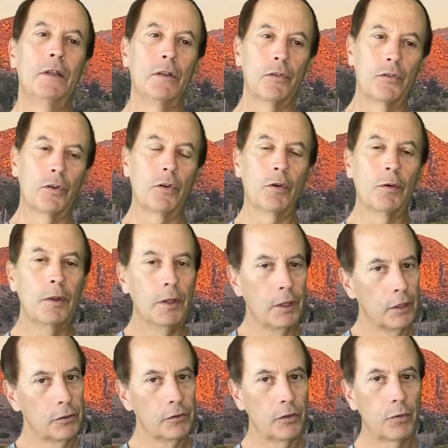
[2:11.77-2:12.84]
So
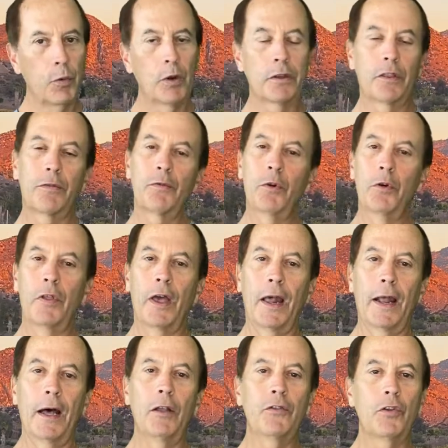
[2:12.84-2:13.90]
just wanted to throw that
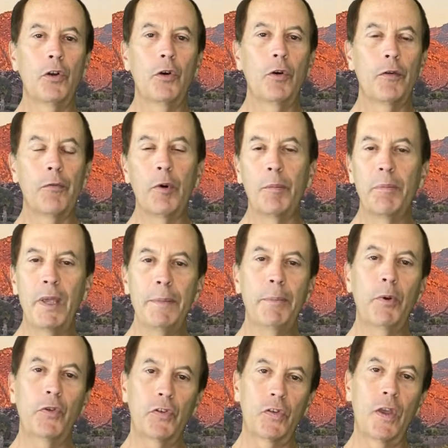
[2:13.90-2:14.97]
out. So if, when
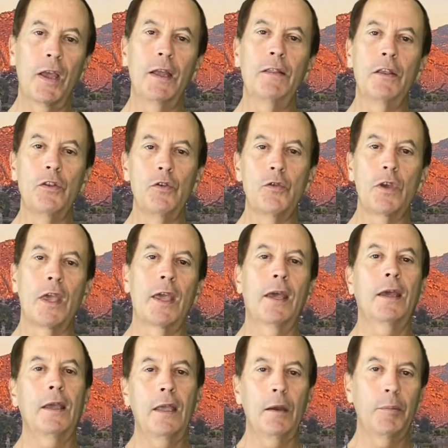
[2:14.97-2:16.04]
people say that you
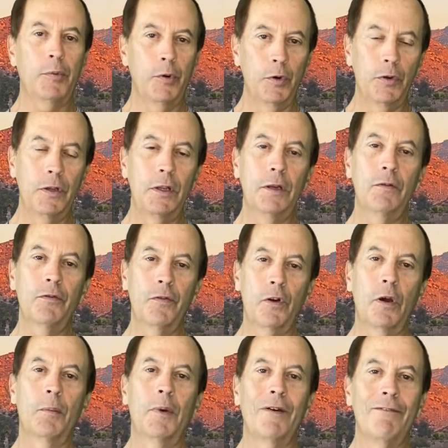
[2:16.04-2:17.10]
can't get protein
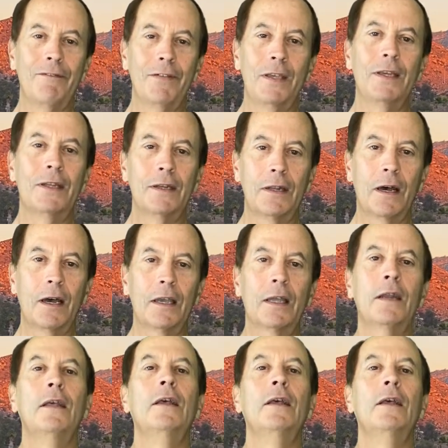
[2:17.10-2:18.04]
from a vegan diet,